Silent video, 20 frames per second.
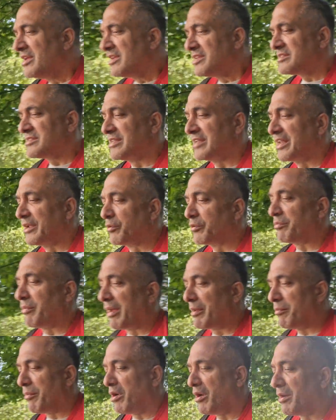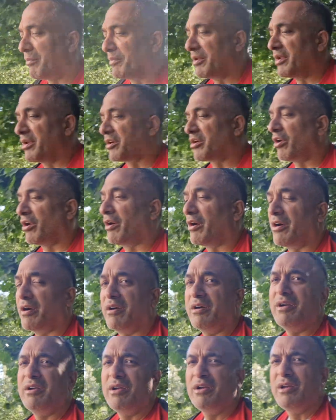sitting with my mom in a
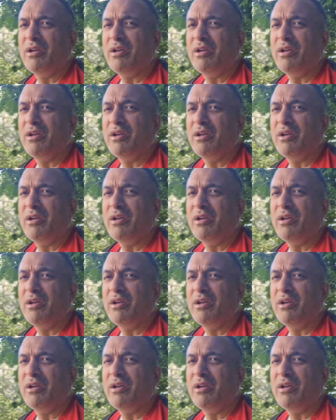car